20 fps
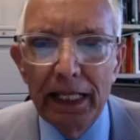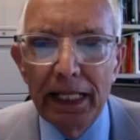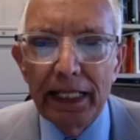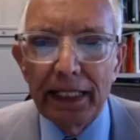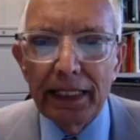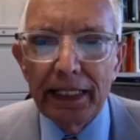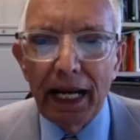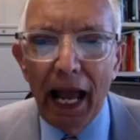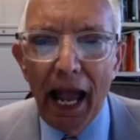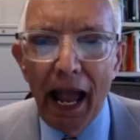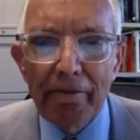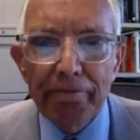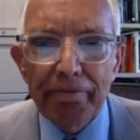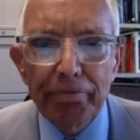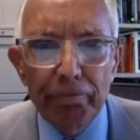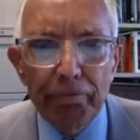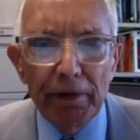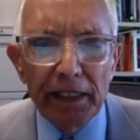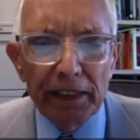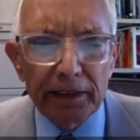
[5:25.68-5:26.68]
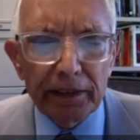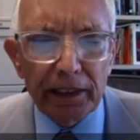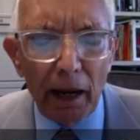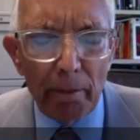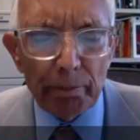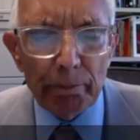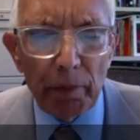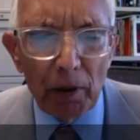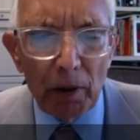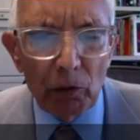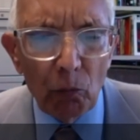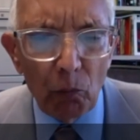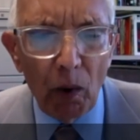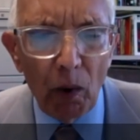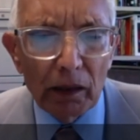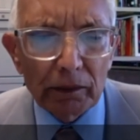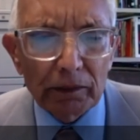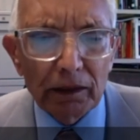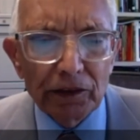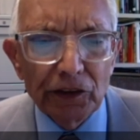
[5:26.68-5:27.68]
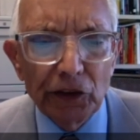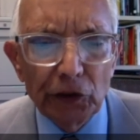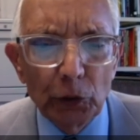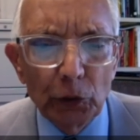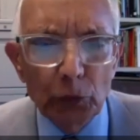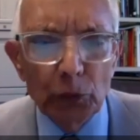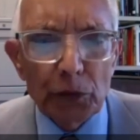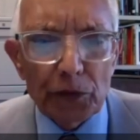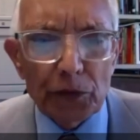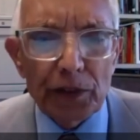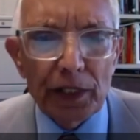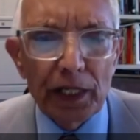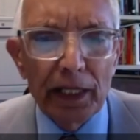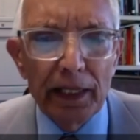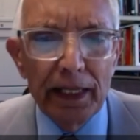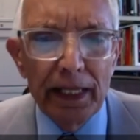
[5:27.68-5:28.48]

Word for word: in every cup of water used,